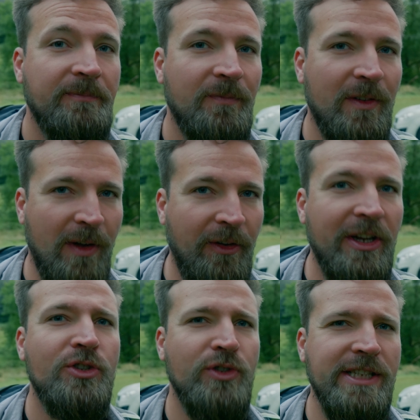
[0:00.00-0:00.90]
a very
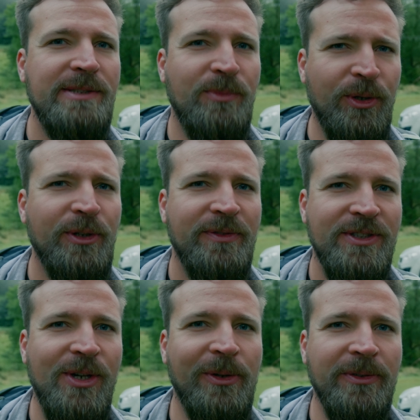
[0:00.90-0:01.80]
interesting morning of
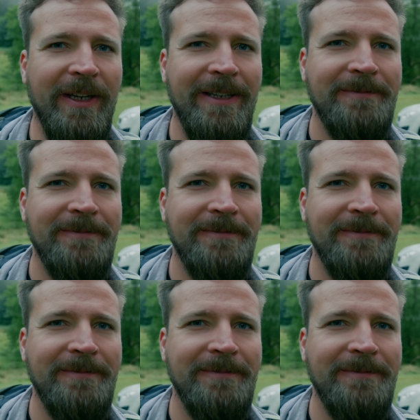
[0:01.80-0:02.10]
photography.